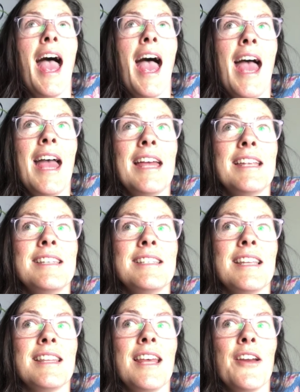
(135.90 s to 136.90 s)
And
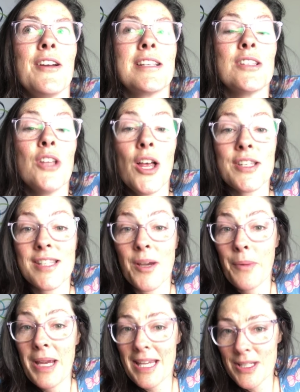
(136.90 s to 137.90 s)
there is lots that
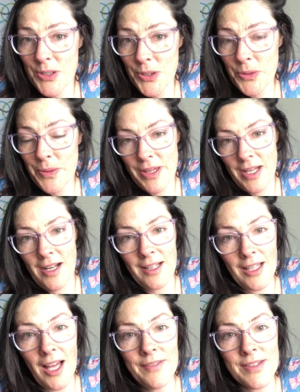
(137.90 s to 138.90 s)
we can do within our
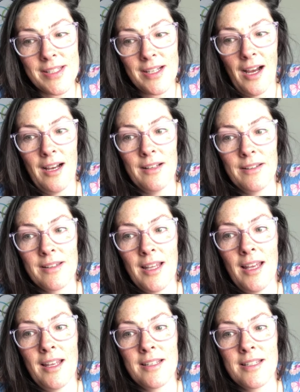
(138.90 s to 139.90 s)
lifestyle
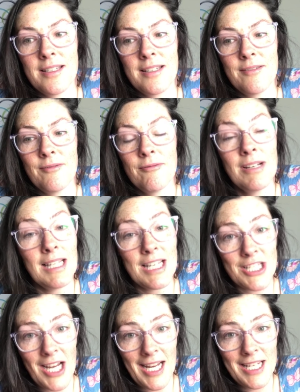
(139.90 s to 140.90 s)
that really
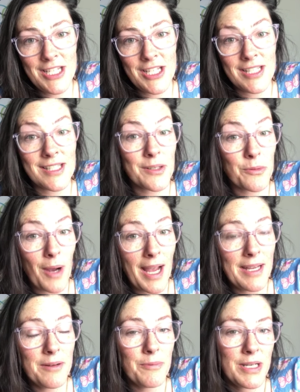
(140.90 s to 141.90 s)
changes the way
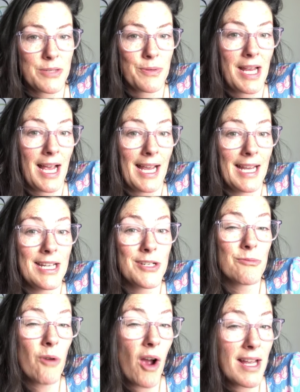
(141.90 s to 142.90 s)
in which we age,
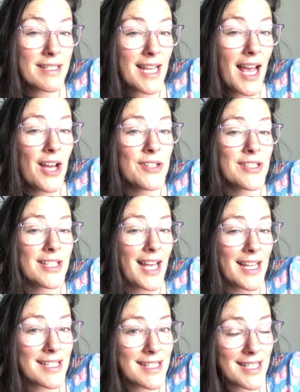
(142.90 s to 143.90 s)
right down to
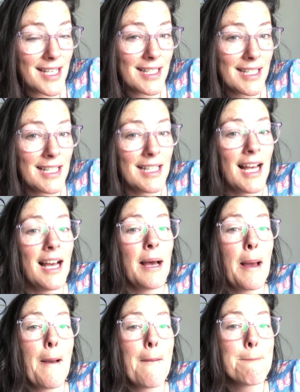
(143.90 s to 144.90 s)
that cellular
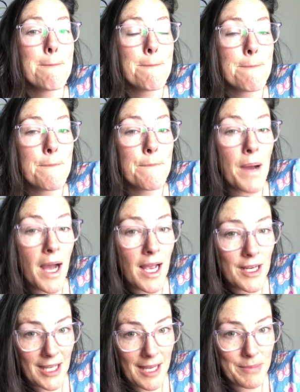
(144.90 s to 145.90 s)

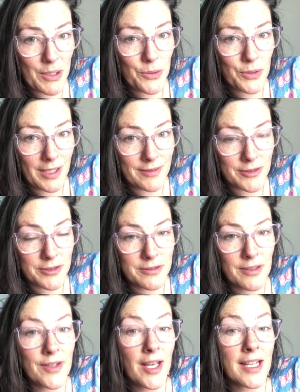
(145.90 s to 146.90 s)
biochemical level
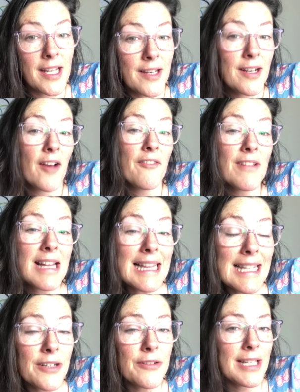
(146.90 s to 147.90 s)
that can
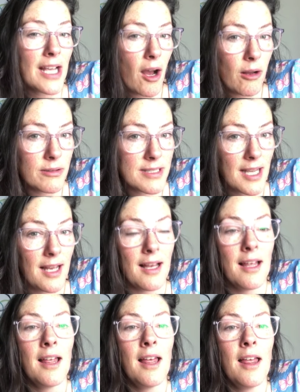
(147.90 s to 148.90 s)
literally alter
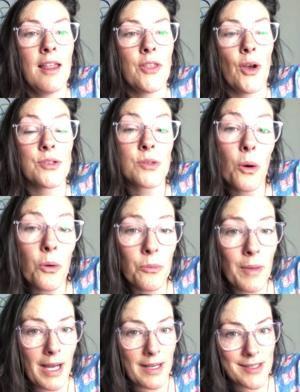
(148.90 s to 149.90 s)
those
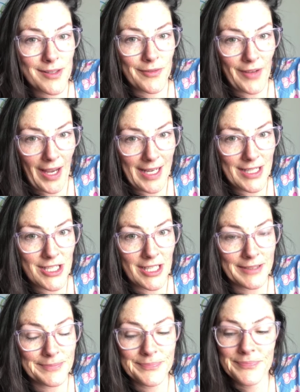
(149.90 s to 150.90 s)
hallmarks of
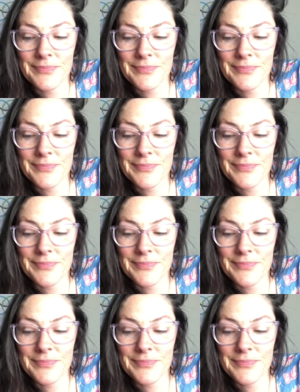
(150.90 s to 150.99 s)
aging.